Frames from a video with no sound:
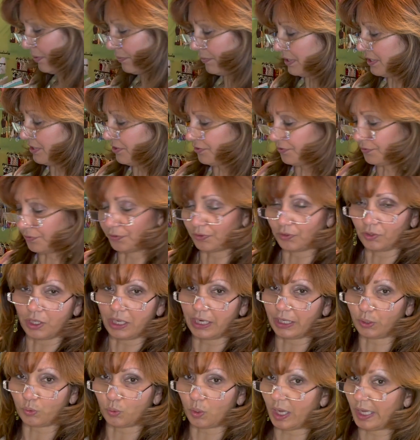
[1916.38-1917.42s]
these for
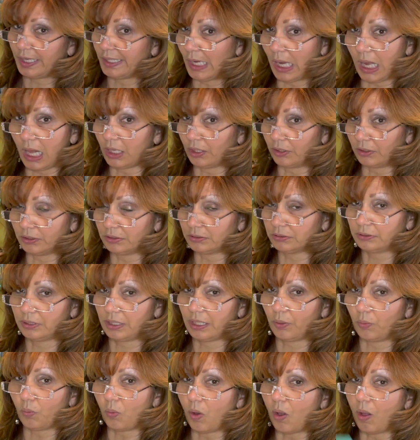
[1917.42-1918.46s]
like $1
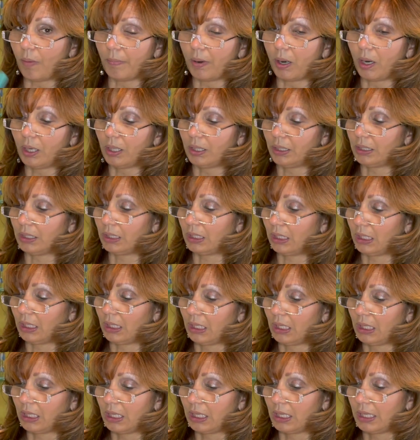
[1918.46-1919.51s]
at Walmart,
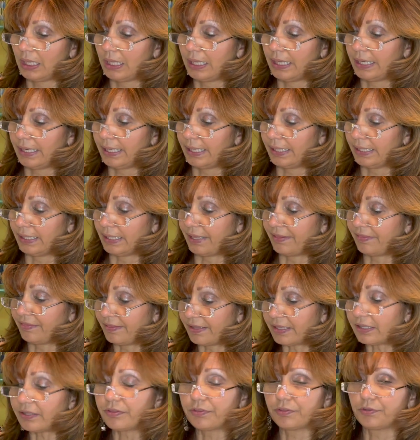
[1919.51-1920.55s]
and I
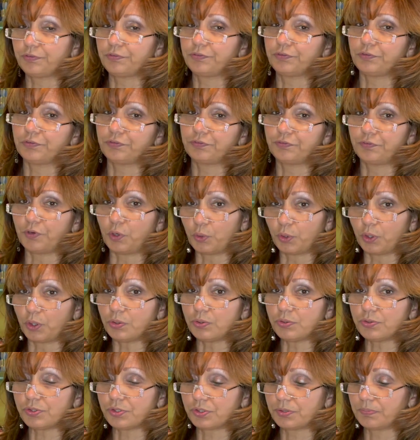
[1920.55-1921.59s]
think they're for
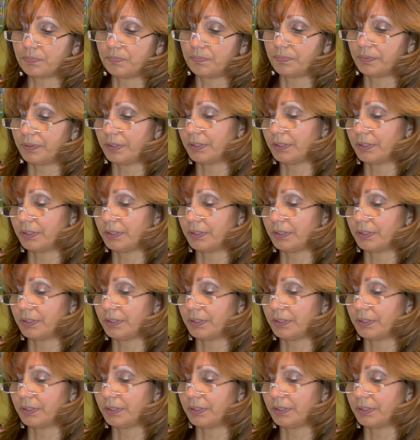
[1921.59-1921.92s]
photos, but